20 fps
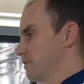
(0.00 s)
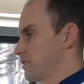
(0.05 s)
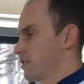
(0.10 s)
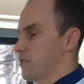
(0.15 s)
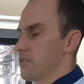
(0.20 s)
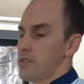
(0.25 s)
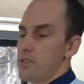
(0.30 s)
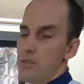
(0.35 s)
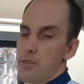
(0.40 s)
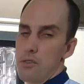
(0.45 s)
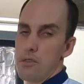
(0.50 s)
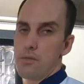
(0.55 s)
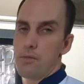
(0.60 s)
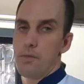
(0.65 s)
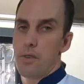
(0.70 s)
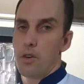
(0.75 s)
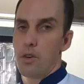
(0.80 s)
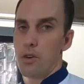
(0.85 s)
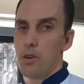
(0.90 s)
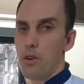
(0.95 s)
So it's used
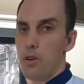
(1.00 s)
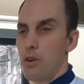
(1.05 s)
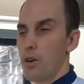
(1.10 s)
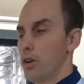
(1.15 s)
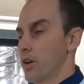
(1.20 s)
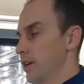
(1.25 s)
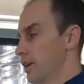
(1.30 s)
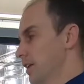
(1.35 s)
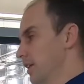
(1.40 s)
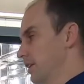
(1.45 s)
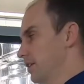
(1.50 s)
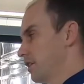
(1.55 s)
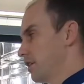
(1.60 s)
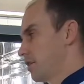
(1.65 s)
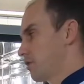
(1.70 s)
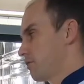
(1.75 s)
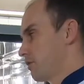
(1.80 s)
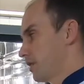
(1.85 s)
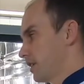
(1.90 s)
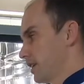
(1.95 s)
for
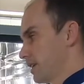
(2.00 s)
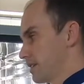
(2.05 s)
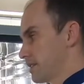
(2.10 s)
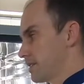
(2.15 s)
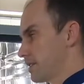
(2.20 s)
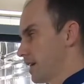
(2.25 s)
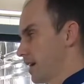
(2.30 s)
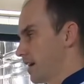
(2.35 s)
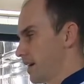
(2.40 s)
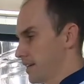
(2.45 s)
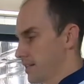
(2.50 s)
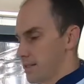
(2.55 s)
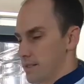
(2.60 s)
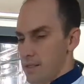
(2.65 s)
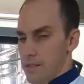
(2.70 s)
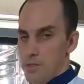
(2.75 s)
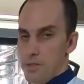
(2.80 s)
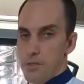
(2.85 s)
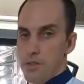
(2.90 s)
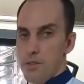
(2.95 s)
grilling steaks,
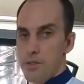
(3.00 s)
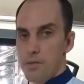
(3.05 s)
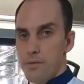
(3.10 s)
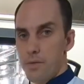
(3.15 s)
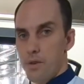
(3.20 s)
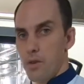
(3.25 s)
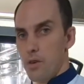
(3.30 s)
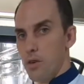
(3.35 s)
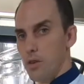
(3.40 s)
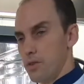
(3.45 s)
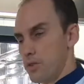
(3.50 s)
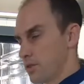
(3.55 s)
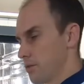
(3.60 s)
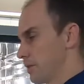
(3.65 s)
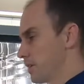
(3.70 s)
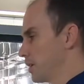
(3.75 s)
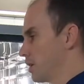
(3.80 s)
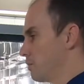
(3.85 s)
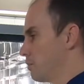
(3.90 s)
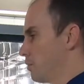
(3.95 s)
it's used for
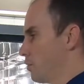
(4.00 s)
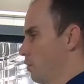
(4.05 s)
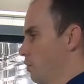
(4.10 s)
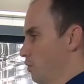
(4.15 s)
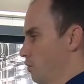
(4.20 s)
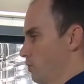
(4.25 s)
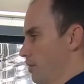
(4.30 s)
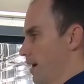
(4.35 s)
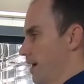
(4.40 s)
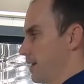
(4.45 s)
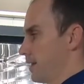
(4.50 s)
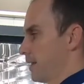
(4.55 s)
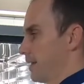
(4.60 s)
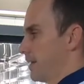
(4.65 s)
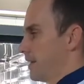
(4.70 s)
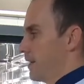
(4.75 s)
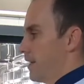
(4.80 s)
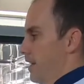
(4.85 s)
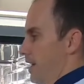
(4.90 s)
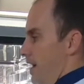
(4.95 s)
doing your pork
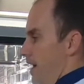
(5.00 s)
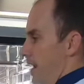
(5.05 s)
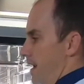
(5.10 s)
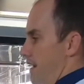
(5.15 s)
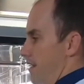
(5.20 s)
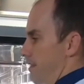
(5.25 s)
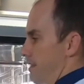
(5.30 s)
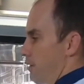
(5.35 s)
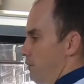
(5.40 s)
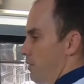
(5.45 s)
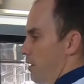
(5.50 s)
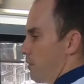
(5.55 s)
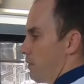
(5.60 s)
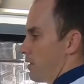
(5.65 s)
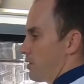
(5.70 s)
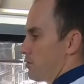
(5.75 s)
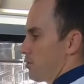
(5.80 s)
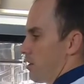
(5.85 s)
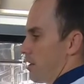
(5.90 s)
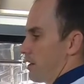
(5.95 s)
crackling, anything where
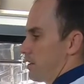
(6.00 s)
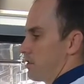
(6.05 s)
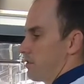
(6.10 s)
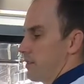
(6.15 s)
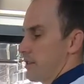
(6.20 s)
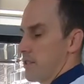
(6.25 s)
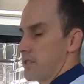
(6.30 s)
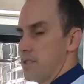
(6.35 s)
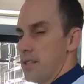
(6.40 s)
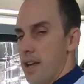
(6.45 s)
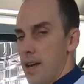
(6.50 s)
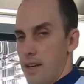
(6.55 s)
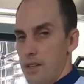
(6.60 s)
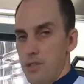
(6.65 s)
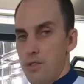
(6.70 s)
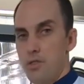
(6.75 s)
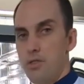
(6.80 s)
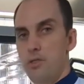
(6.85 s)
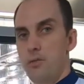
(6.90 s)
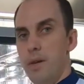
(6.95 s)
we're trying to extract
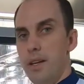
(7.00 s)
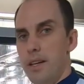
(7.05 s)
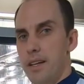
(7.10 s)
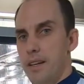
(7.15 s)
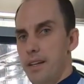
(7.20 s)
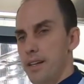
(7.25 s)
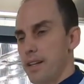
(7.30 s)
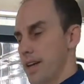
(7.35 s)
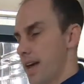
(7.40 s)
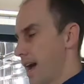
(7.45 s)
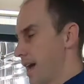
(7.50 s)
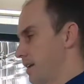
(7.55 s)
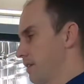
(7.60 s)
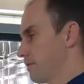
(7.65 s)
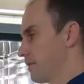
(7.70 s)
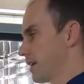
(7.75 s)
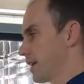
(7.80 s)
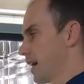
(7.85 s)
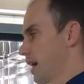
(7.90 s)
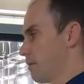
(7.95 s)
humidity out
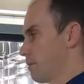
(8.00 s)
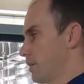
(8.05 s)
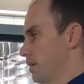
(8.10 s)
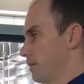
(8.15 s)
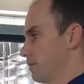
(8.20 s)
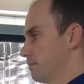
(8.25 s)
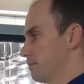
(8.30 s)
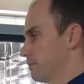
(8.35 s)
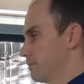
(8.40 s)
of the cabinet.